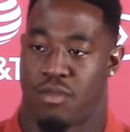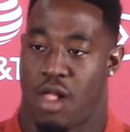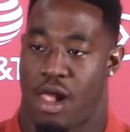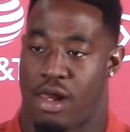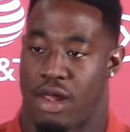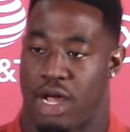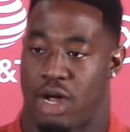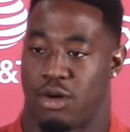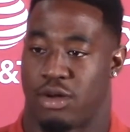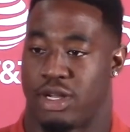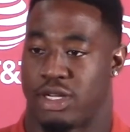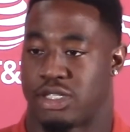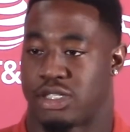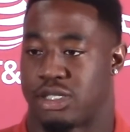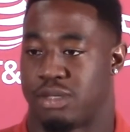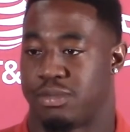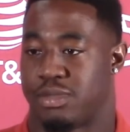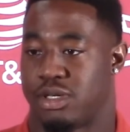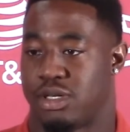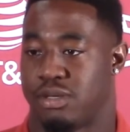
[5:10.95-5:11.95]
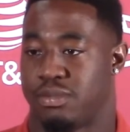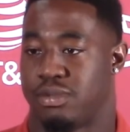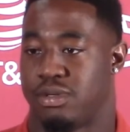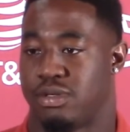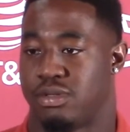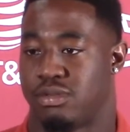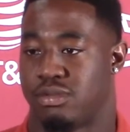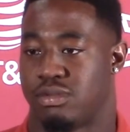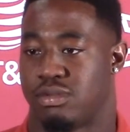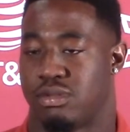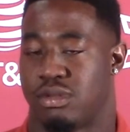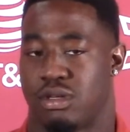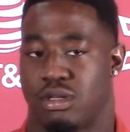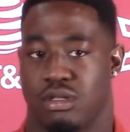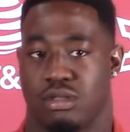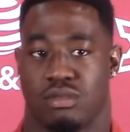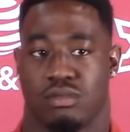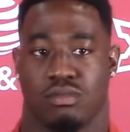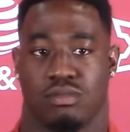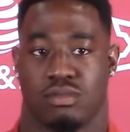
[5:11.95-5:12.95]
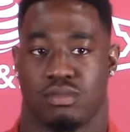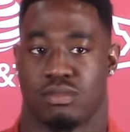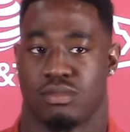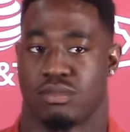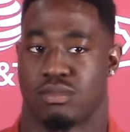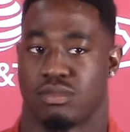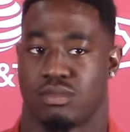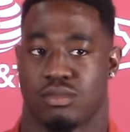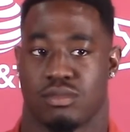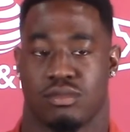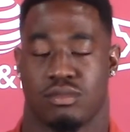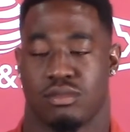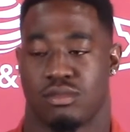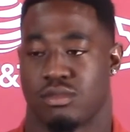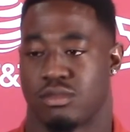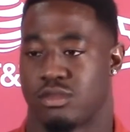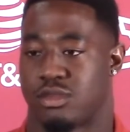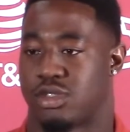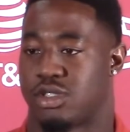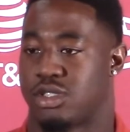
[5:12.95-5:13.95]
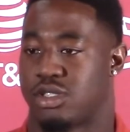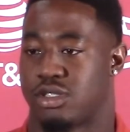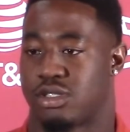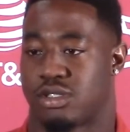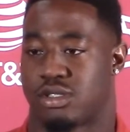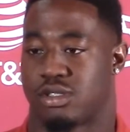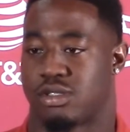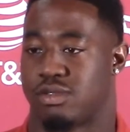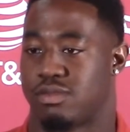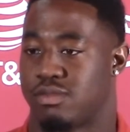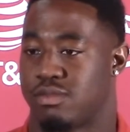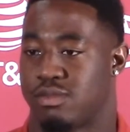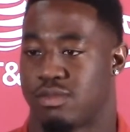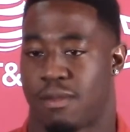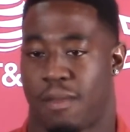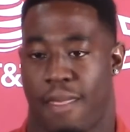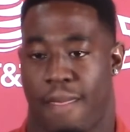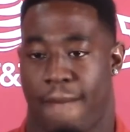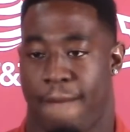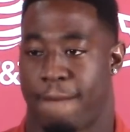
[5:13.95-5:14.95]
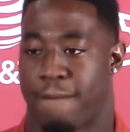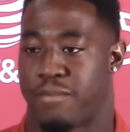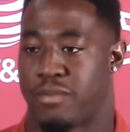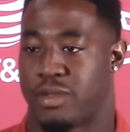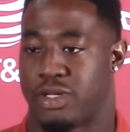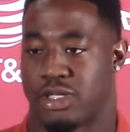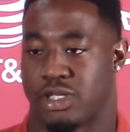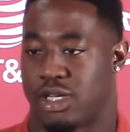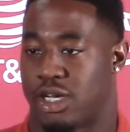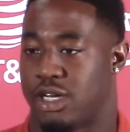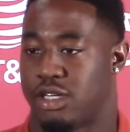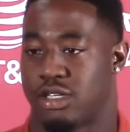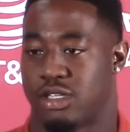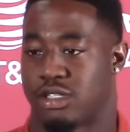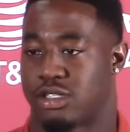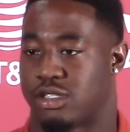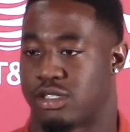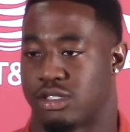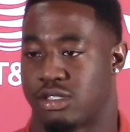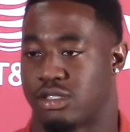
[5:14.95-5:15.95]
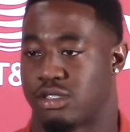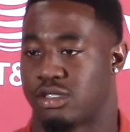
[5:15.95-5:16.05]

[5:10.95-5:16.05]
Uh, how would I sum it up? Um, it's just He's a headhunter.